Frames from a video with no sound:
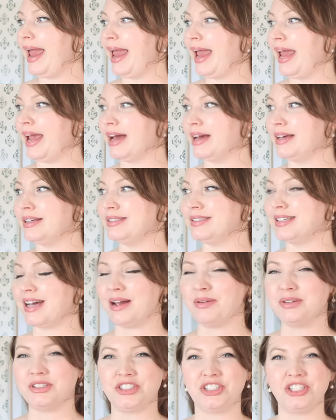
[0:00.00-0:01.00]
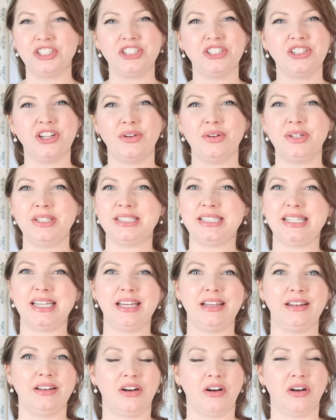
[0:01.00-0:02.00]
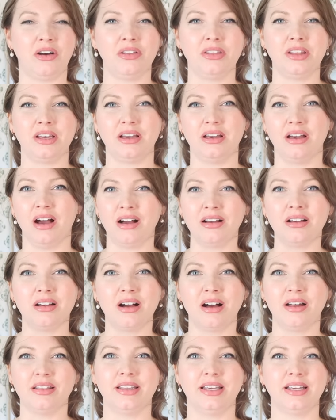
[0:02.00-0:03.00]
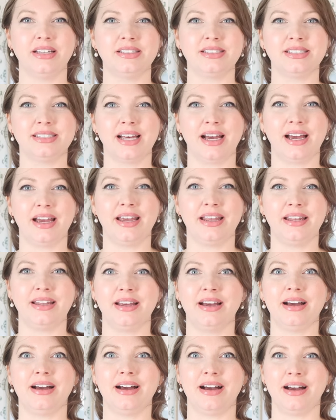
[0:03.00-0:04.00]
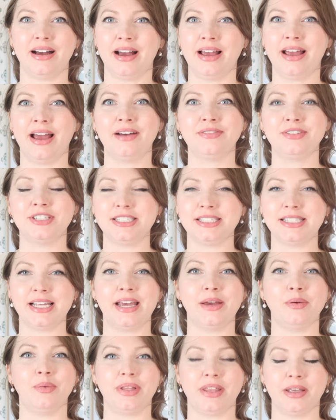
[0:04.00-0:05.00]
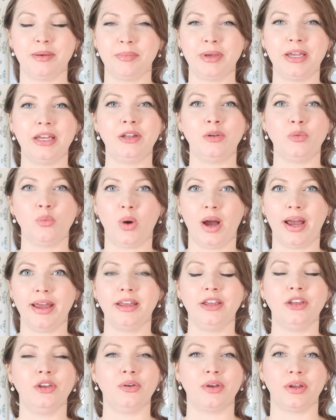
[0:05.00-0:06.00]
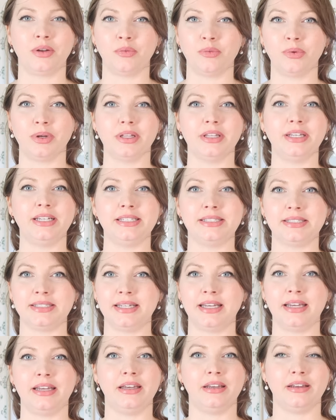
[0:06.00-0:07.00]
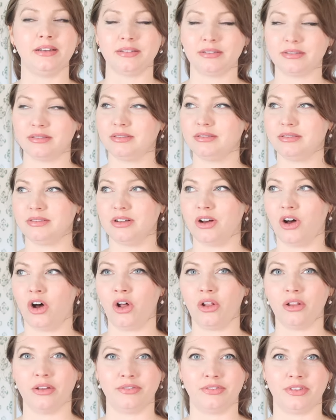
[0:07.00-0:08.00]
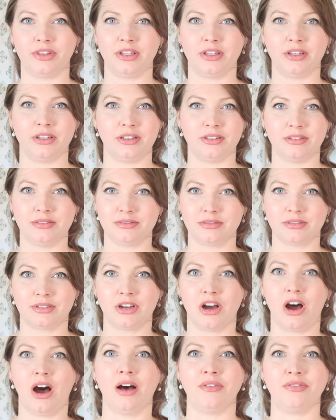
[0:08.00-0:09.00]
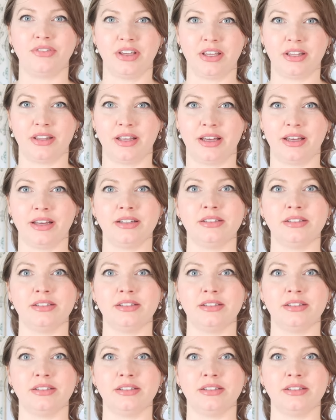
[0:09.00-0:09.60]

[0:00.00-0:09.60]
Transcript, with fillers: And I was just noticing all the gunk on the inside. I have to say, with it being white, you can really see all of the coffee that